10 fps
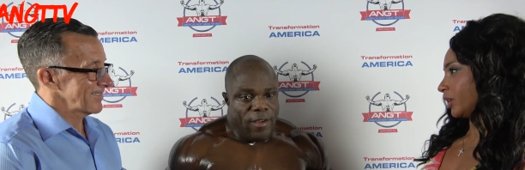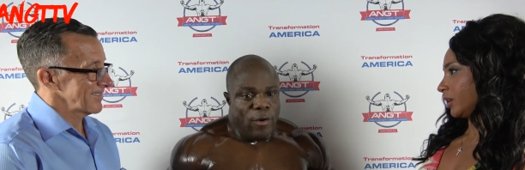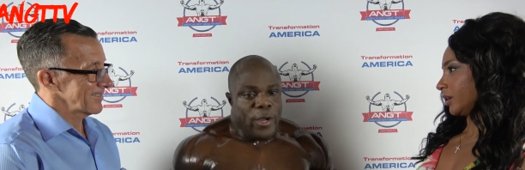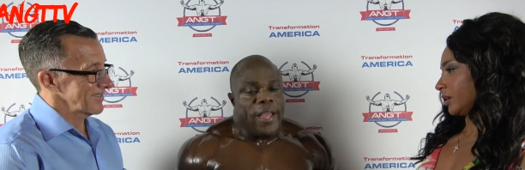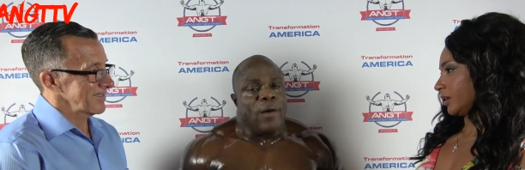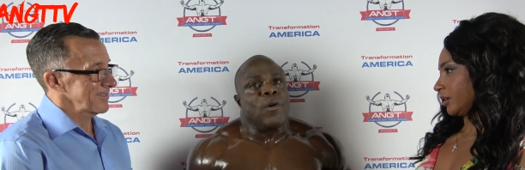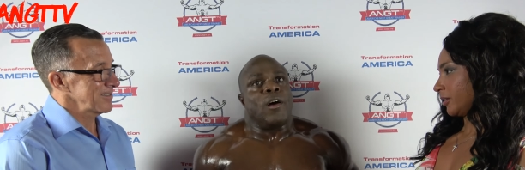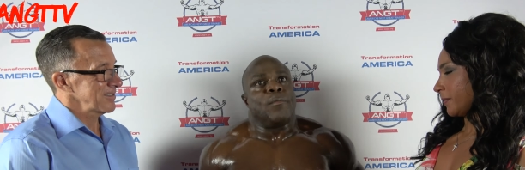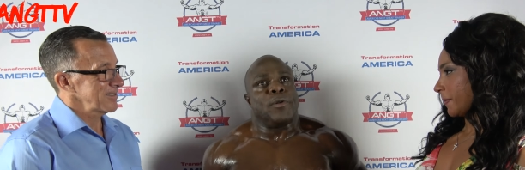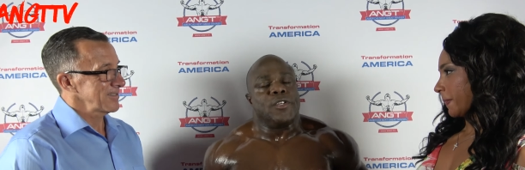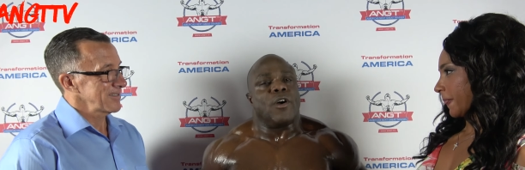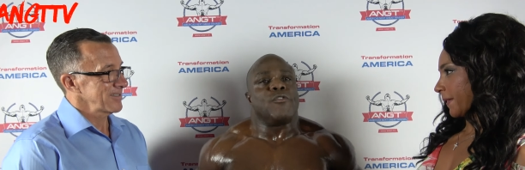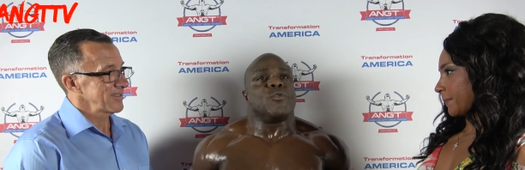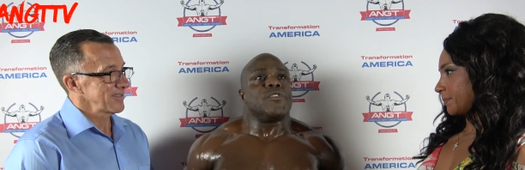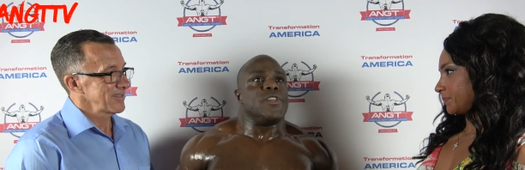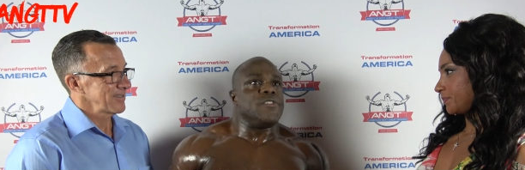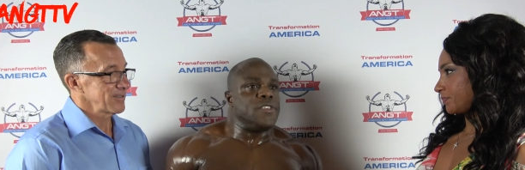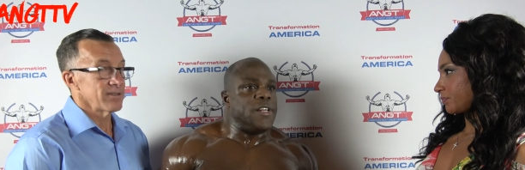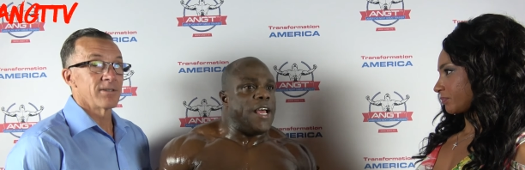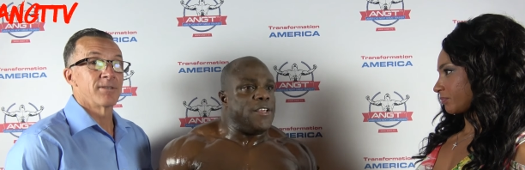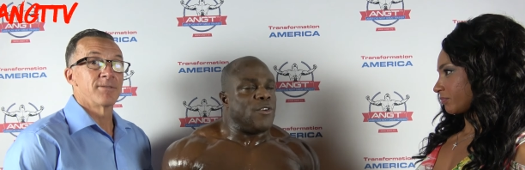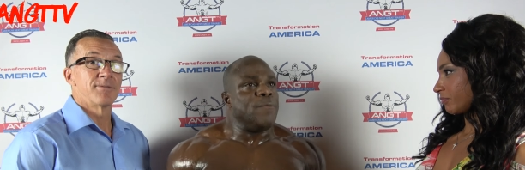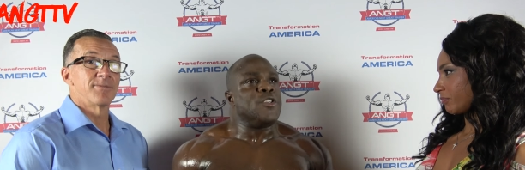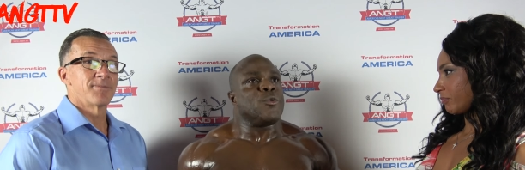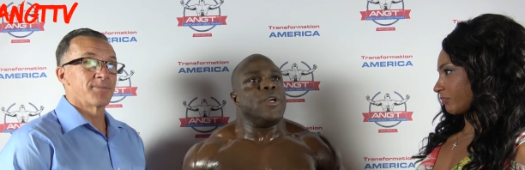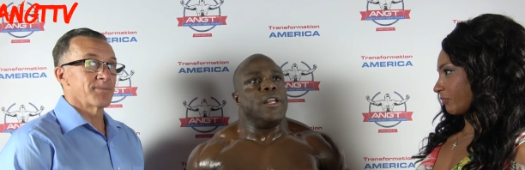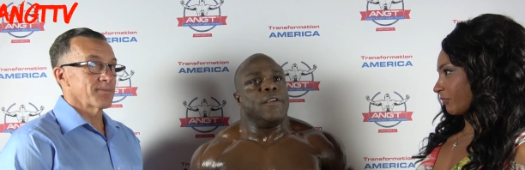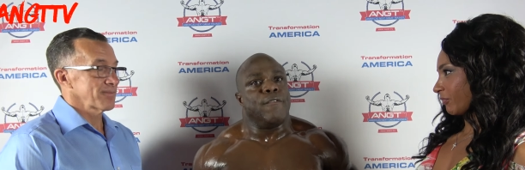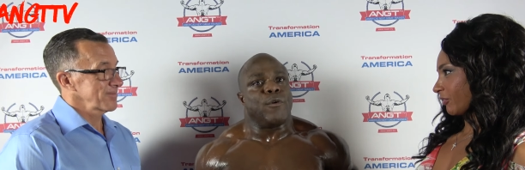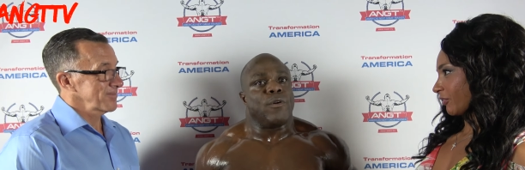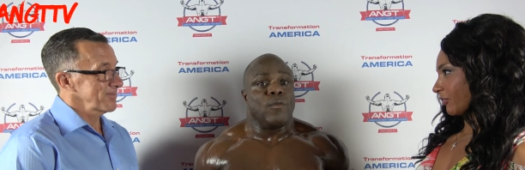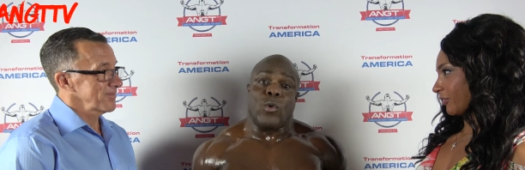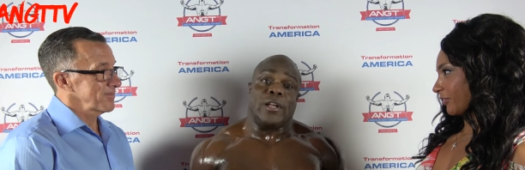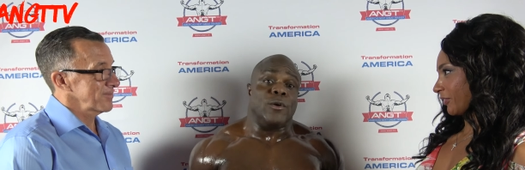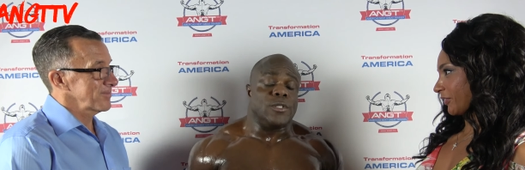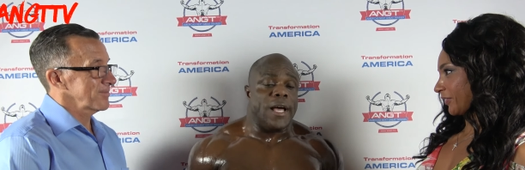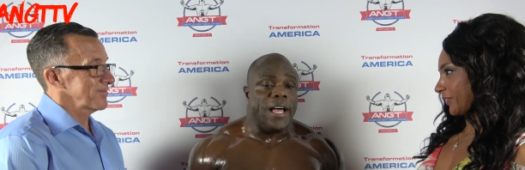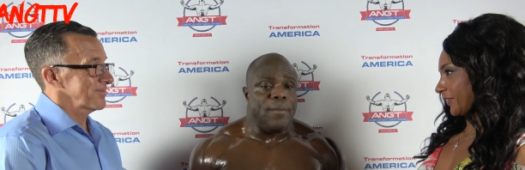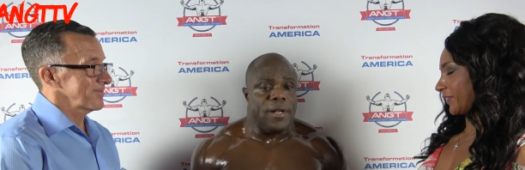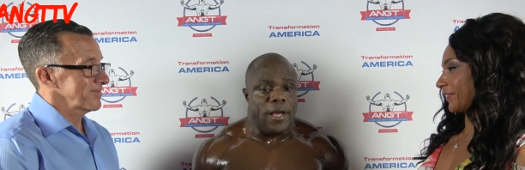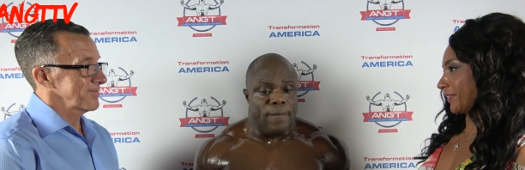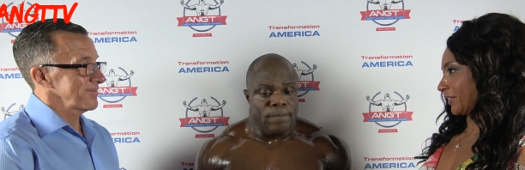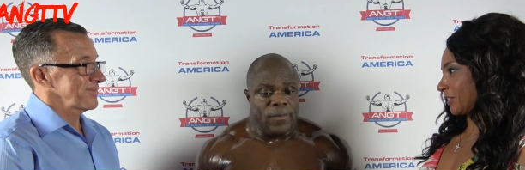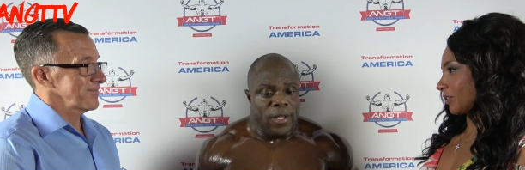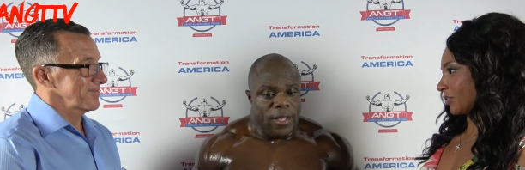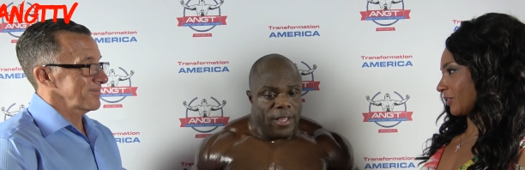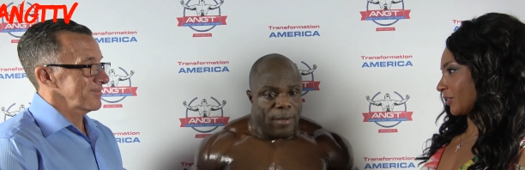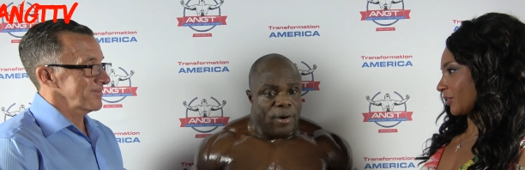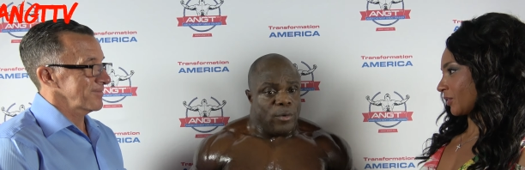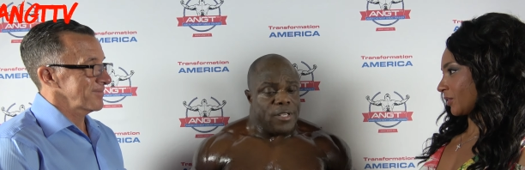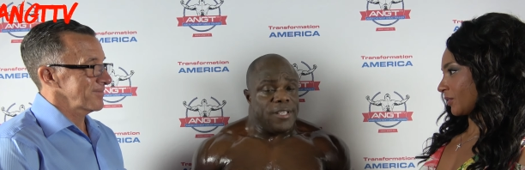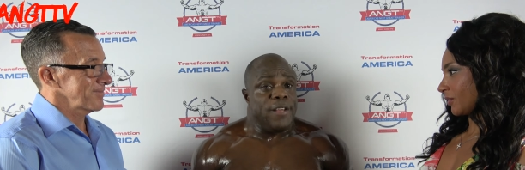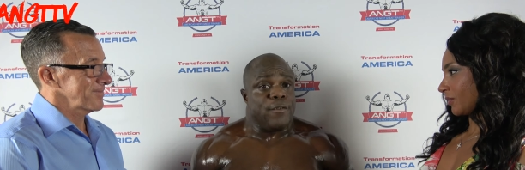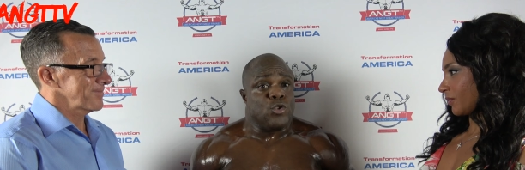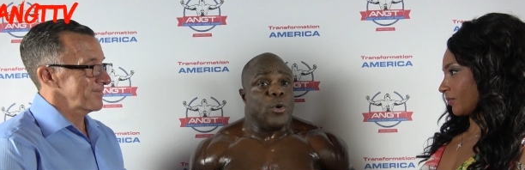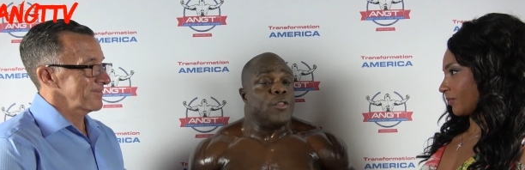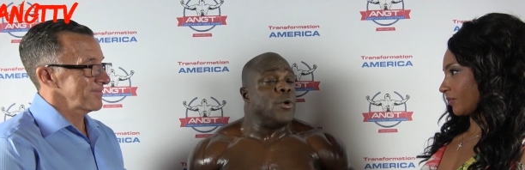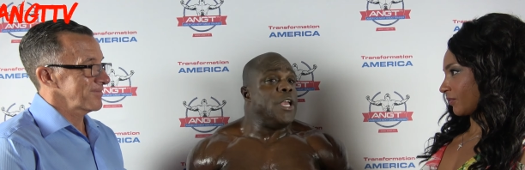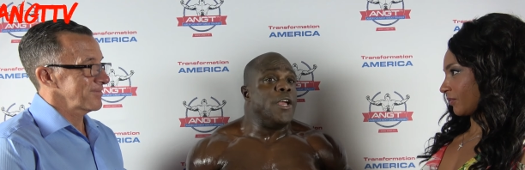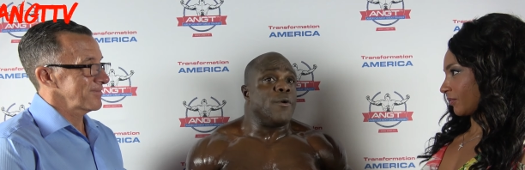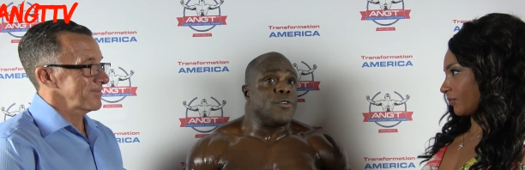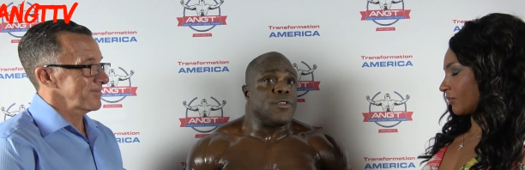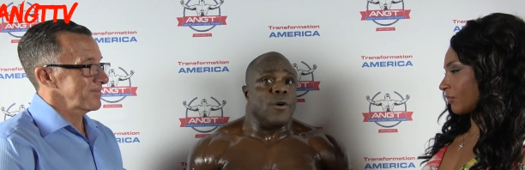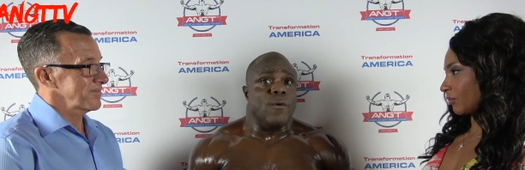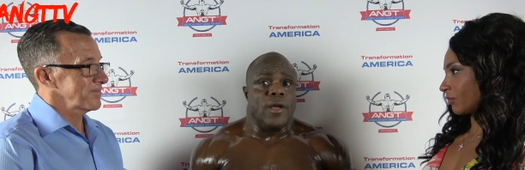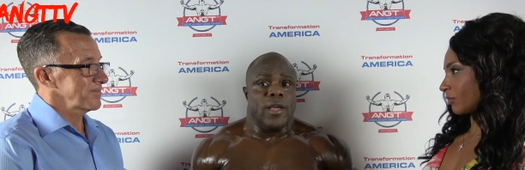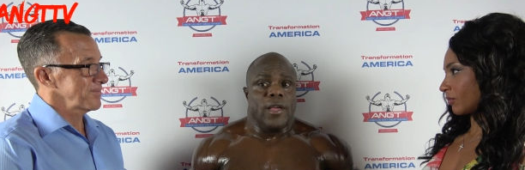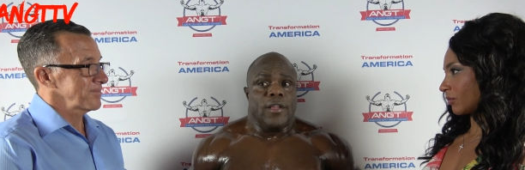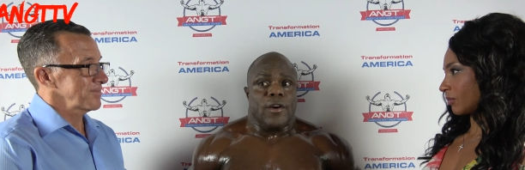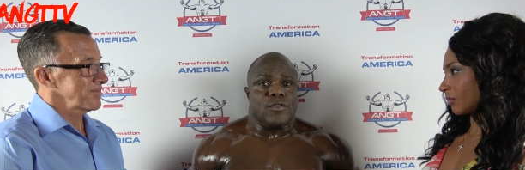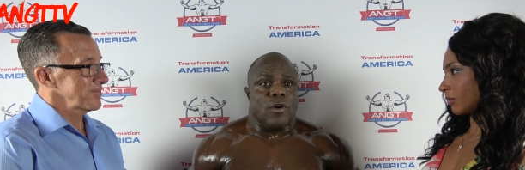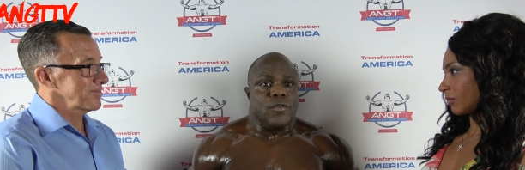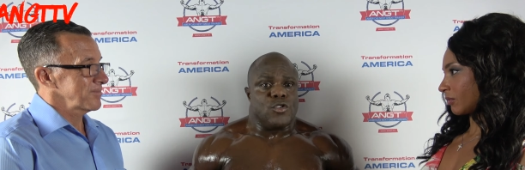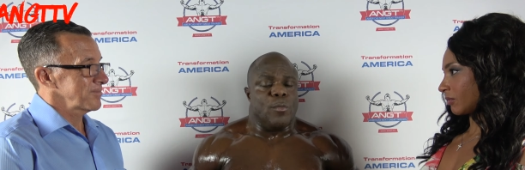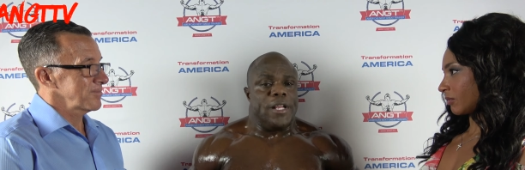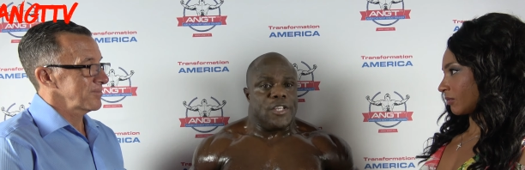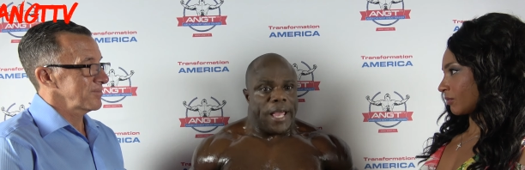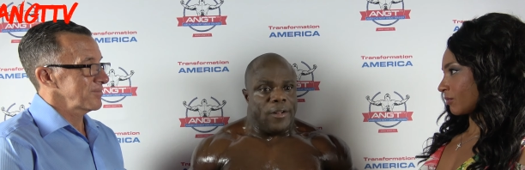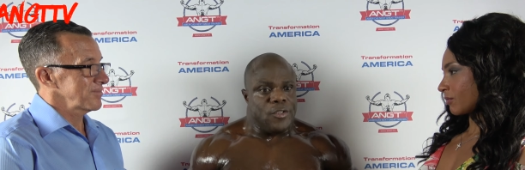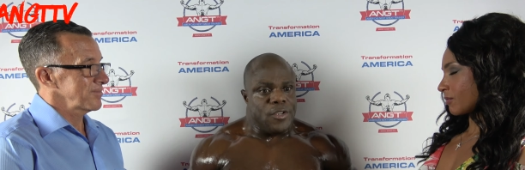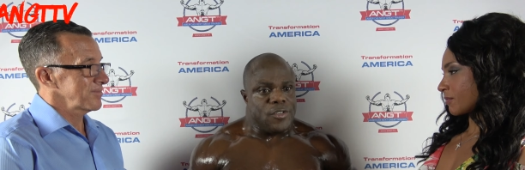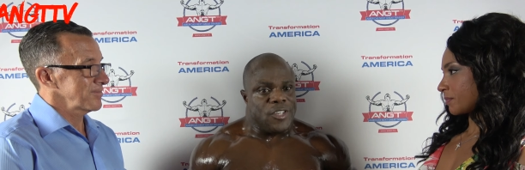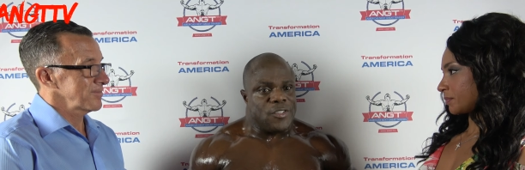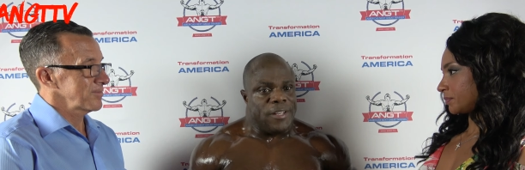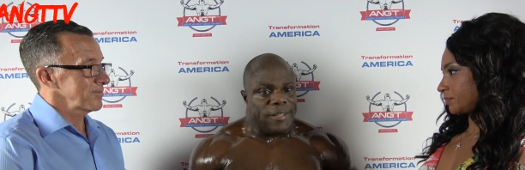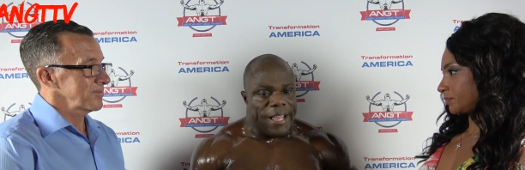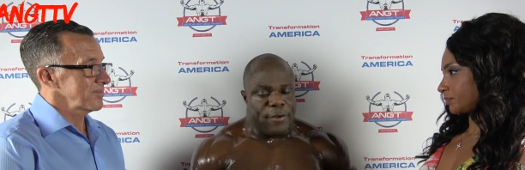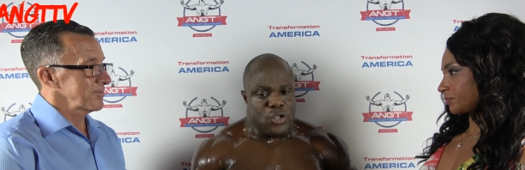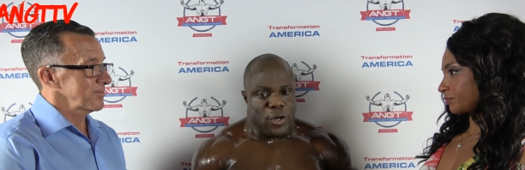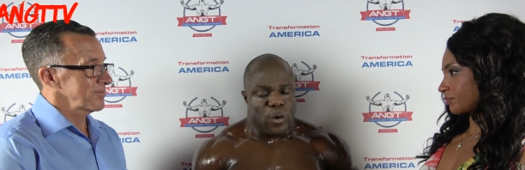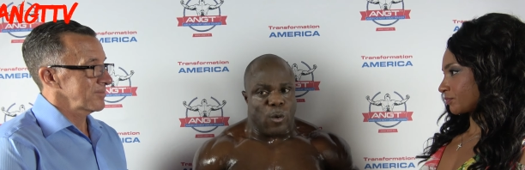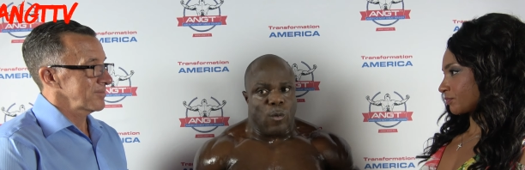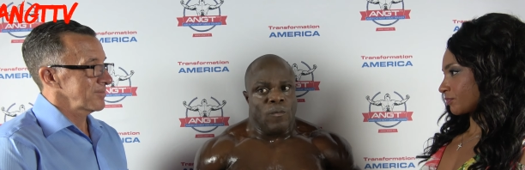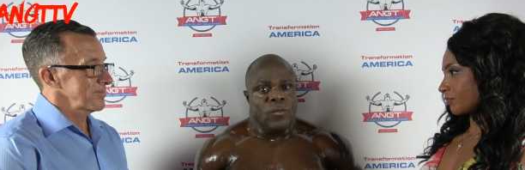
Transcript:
Speaker 1: Well, yeah, I'm a, I'm a police officer with the city of Cincinnati, so I've been training for quite a long time, and uh, I've been on the city for 23 years. So, there's so many challenges just in life in general.